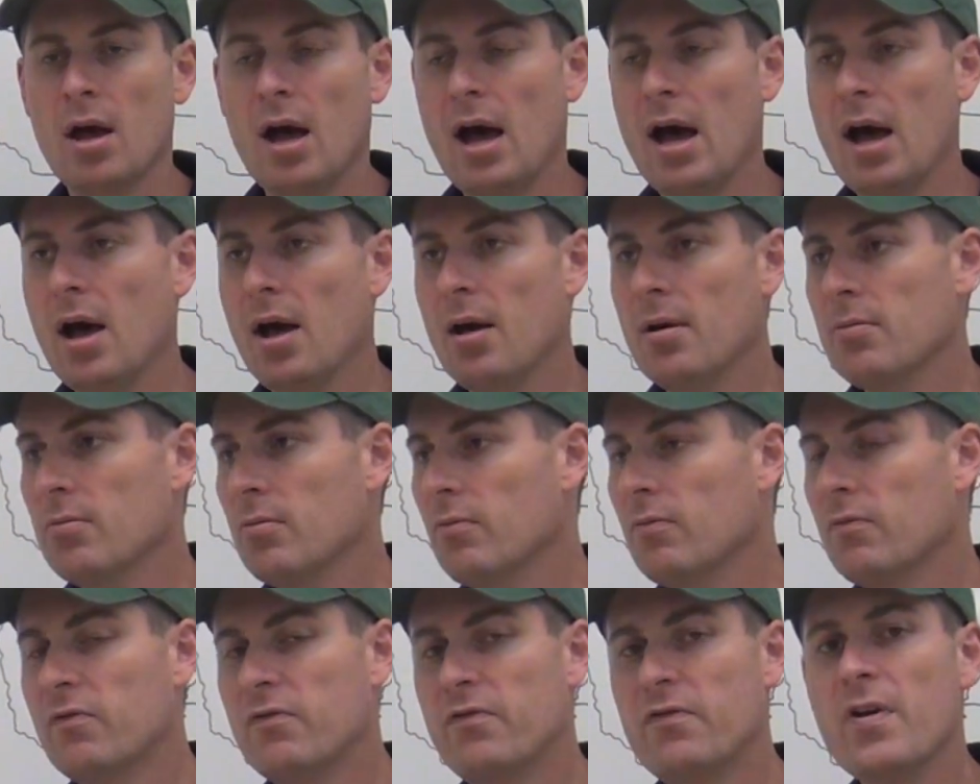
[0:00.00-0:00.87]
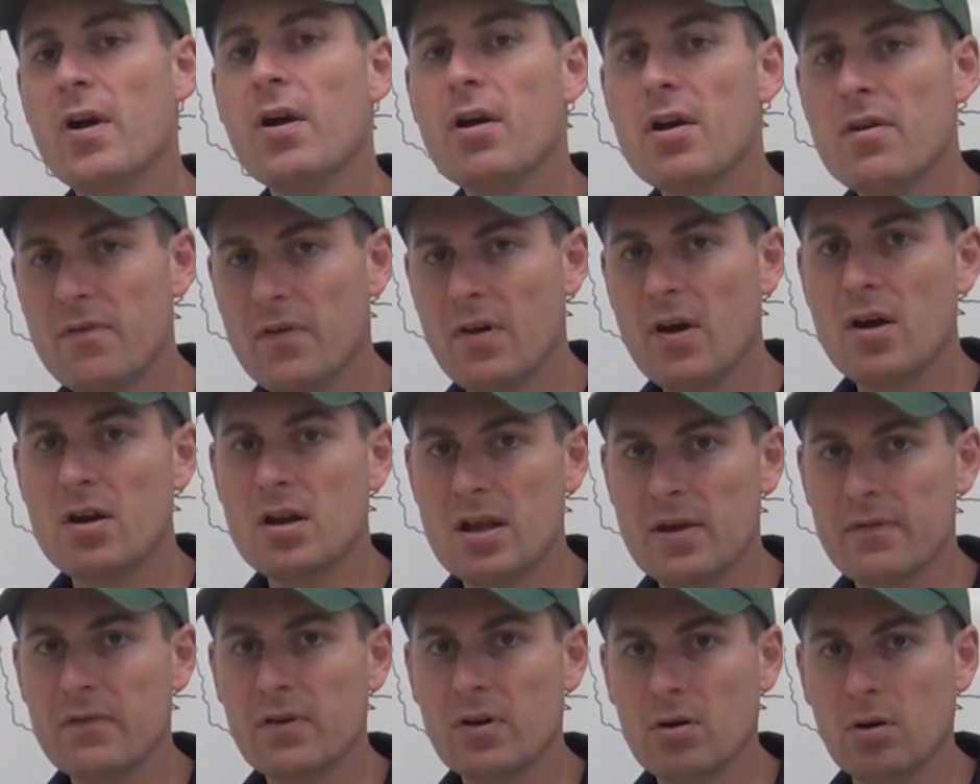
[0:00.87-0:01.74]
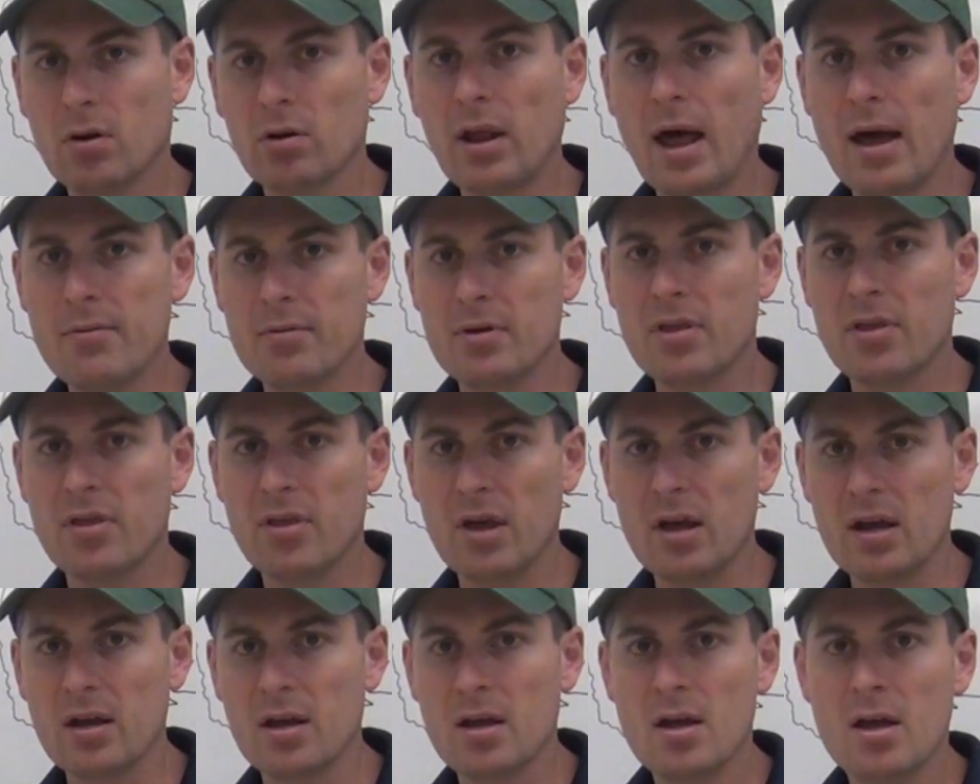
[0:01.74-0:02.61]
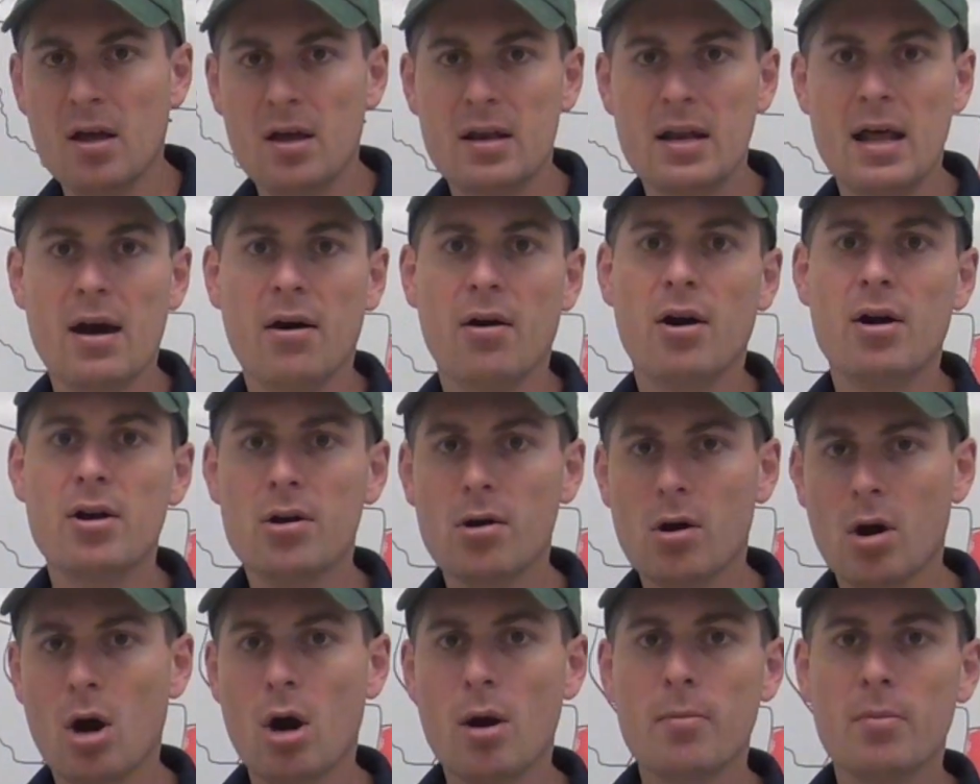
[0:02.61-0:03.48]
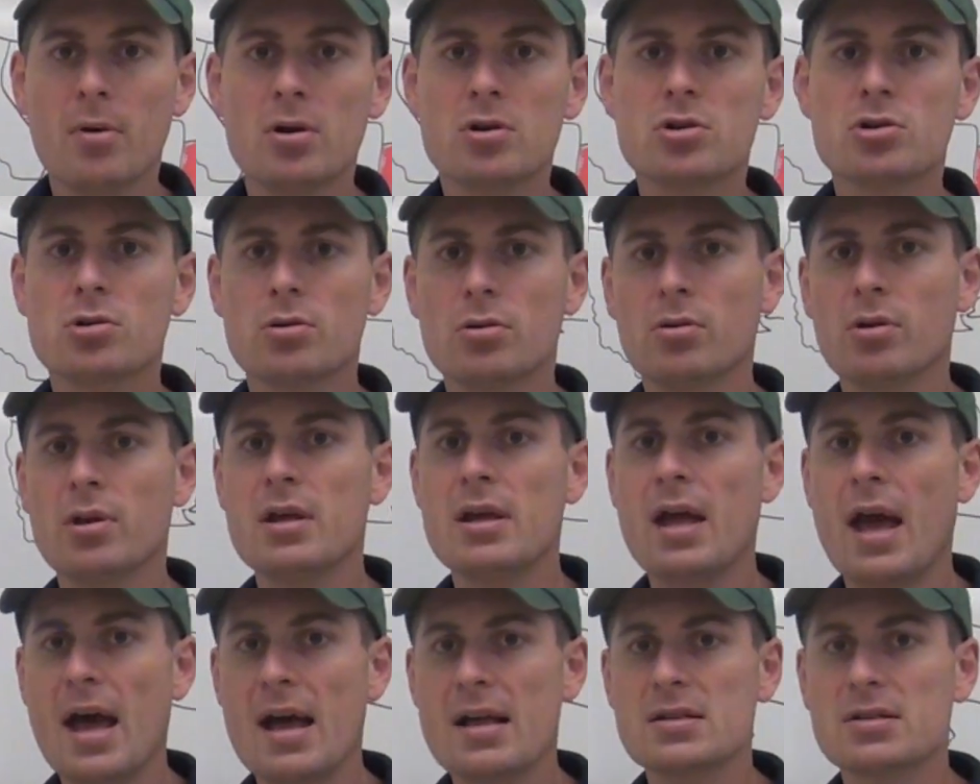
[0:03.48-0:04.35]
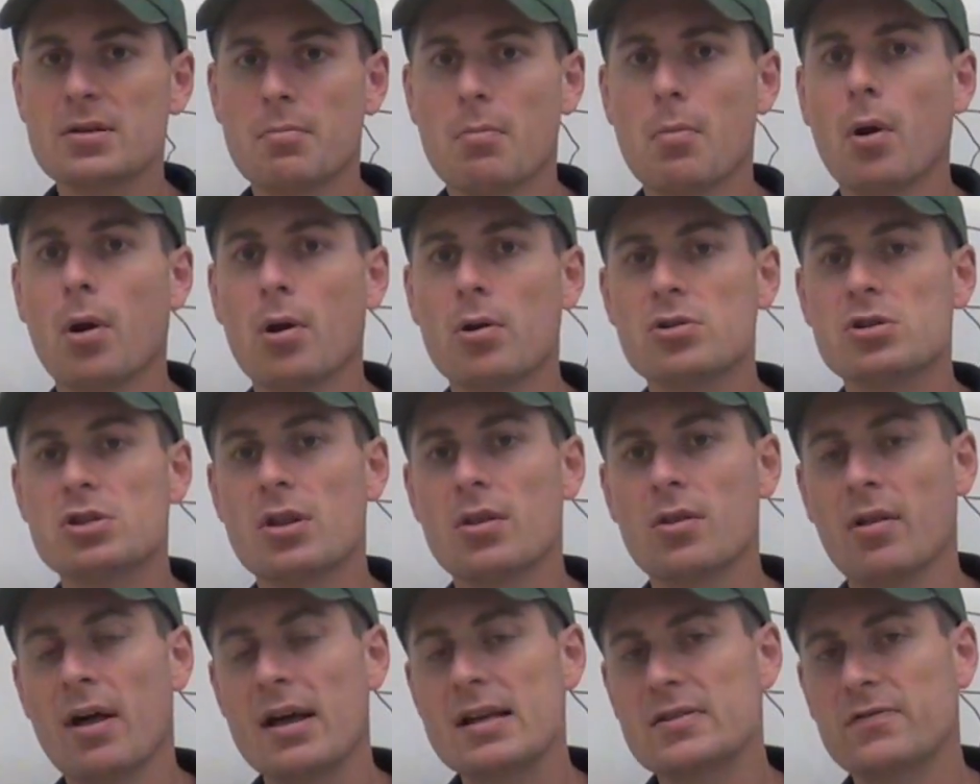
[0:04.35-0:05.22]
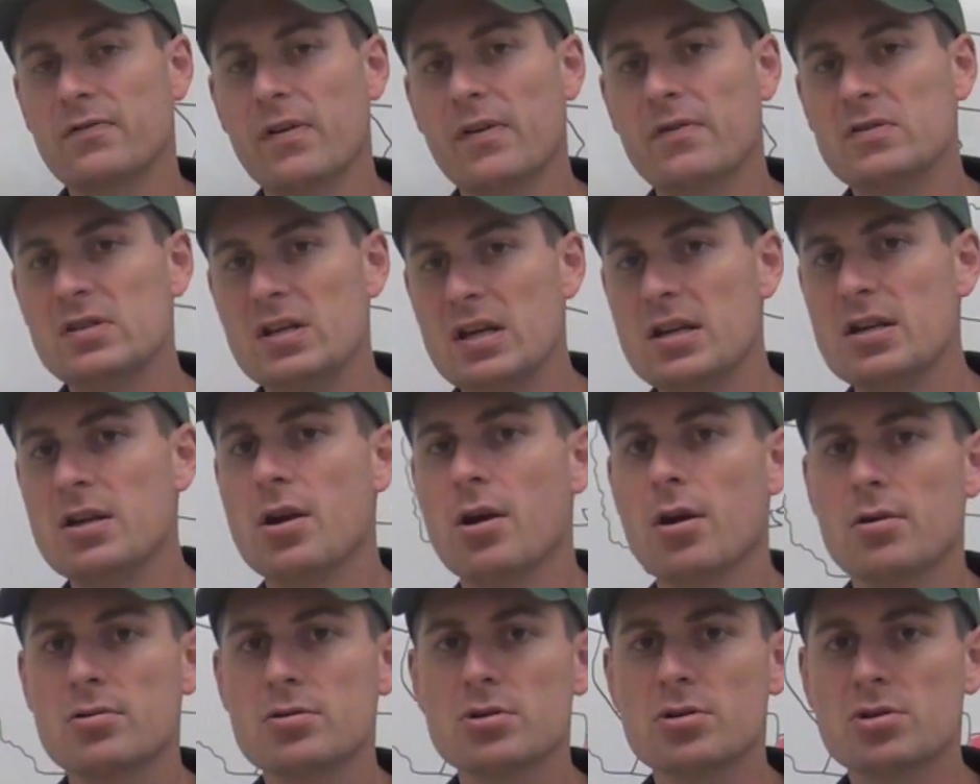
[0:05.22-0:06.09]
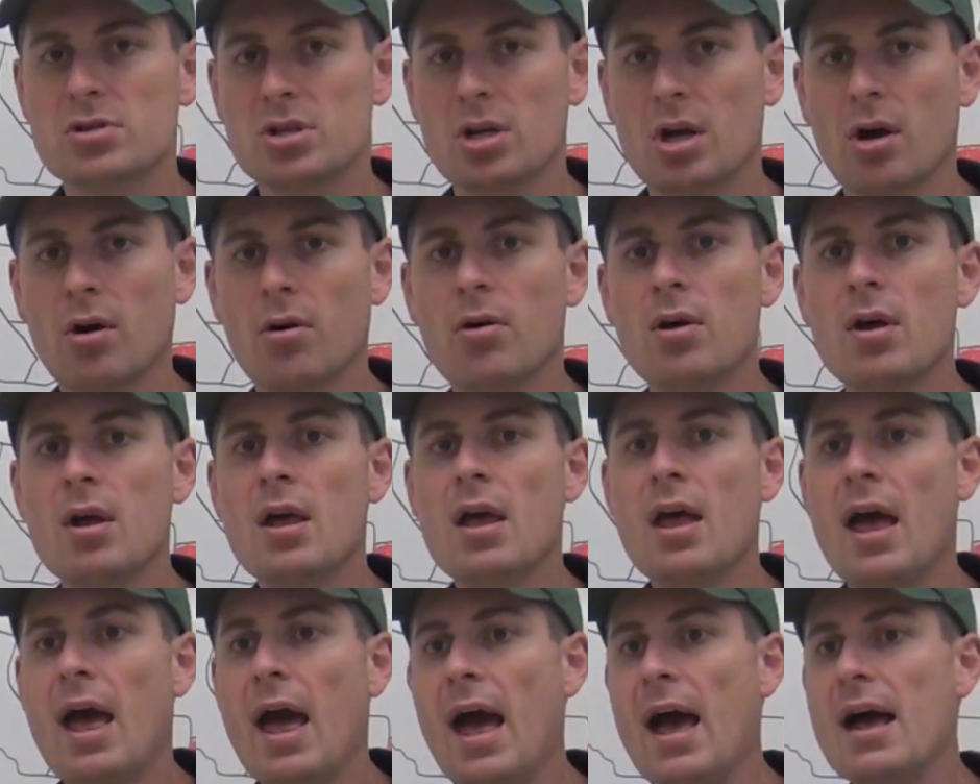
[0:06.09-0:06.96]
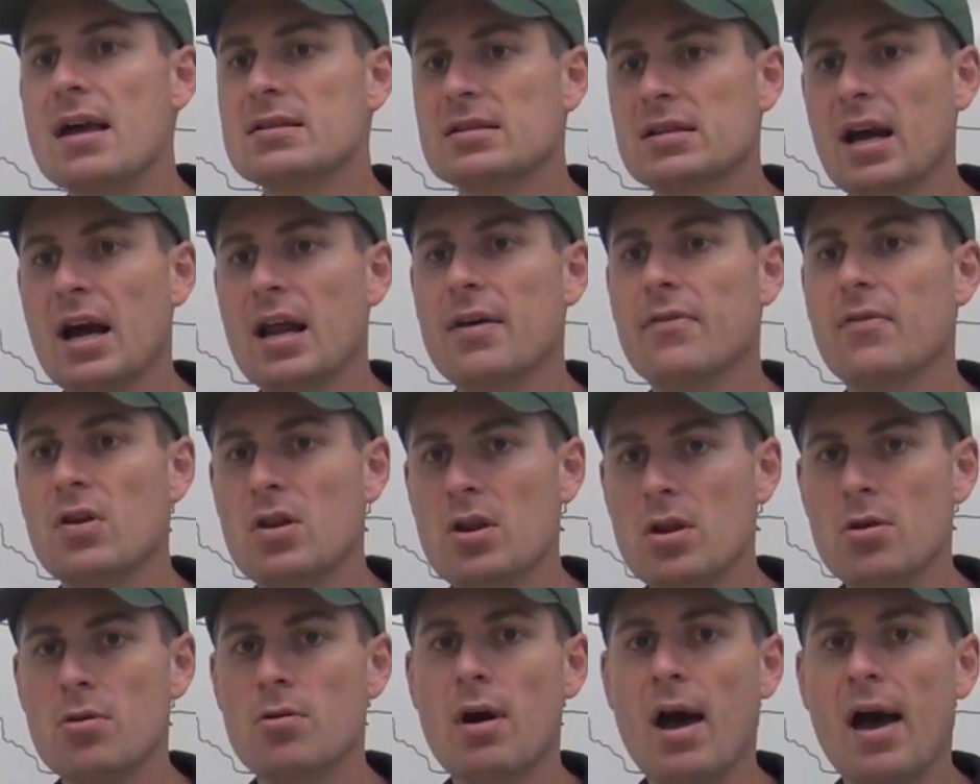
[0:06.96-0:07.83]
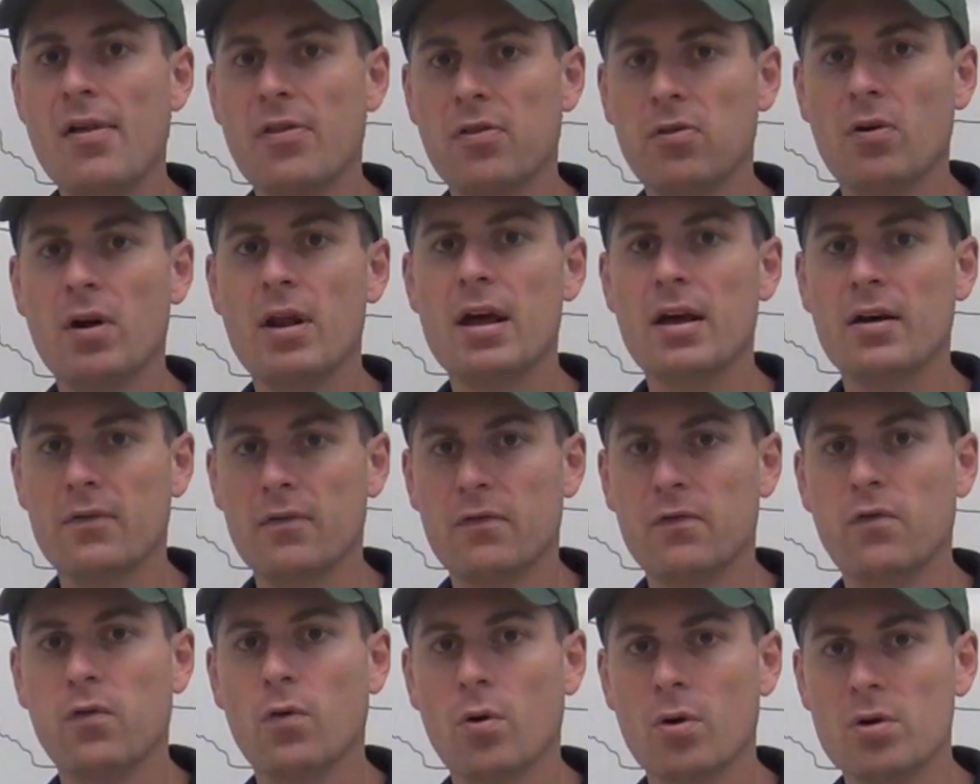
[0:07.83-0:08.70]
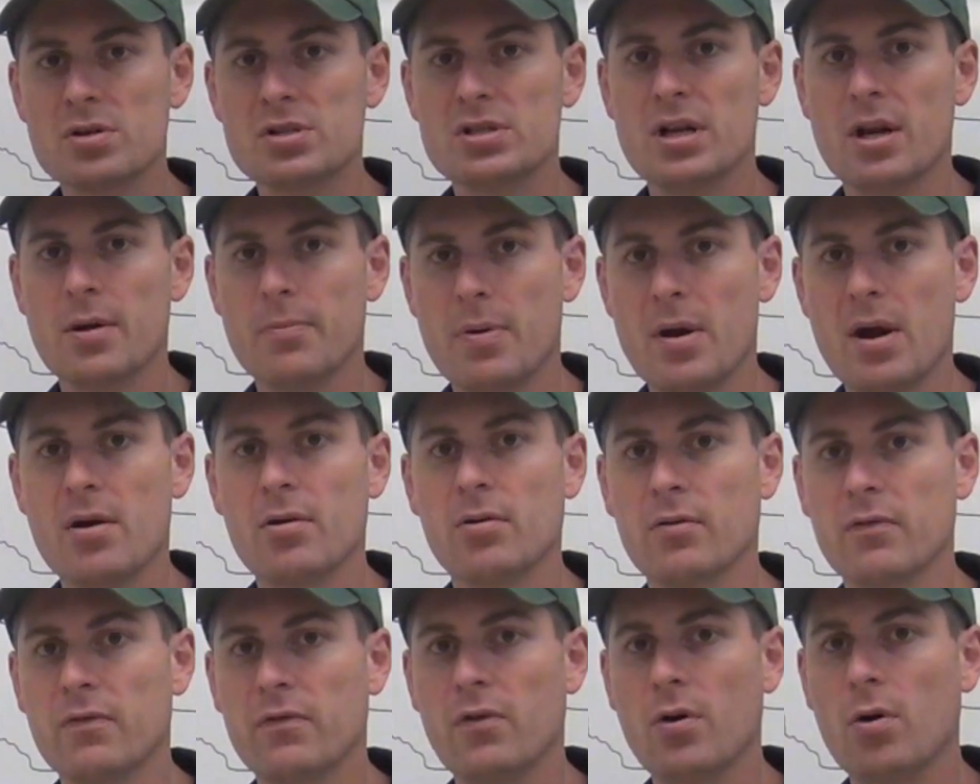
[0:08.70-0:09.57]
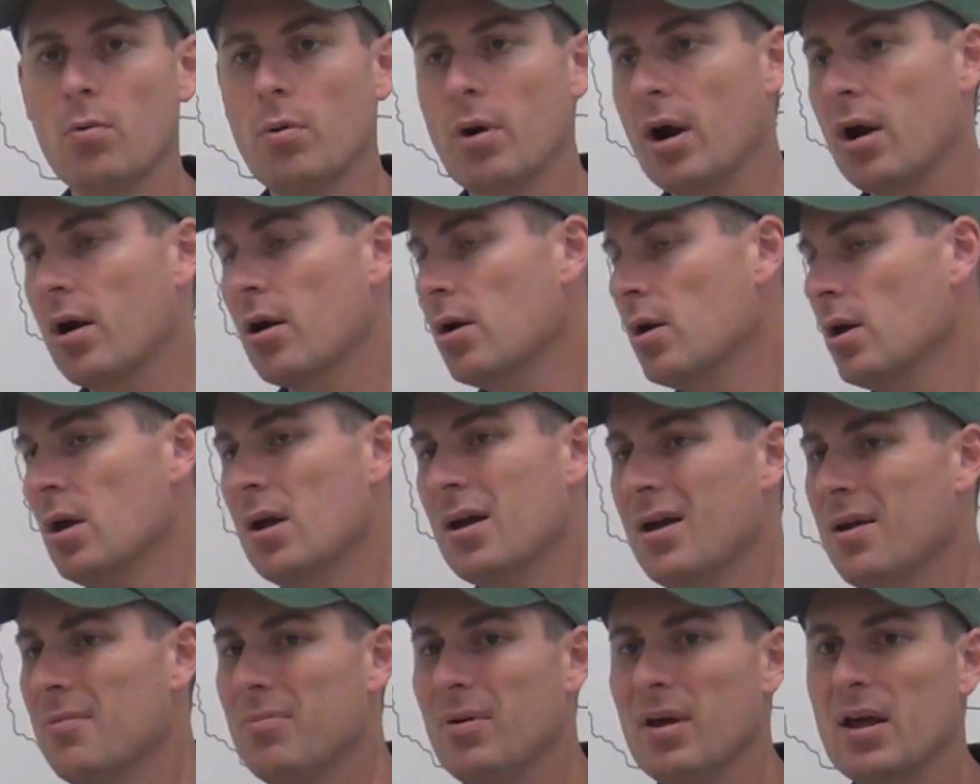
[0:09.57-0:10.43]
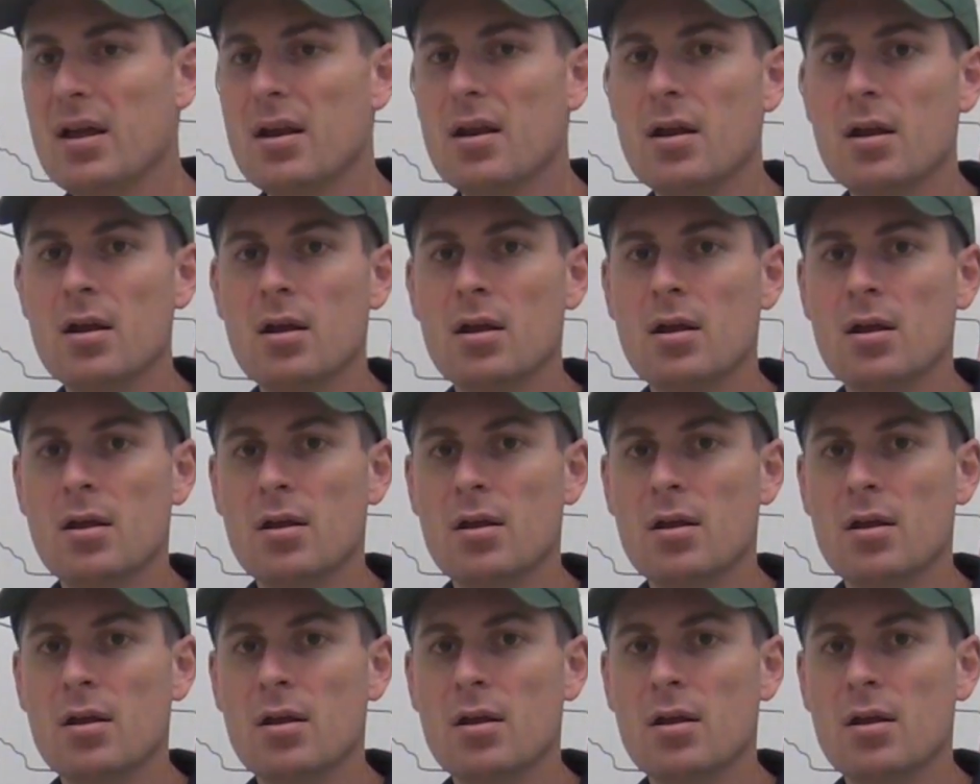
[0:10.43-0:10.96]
Very, very difficult, I would think. Now, Under Armour truly has emerged in the last 15 years or so as kind of a new athletic force in apparel and footwear, but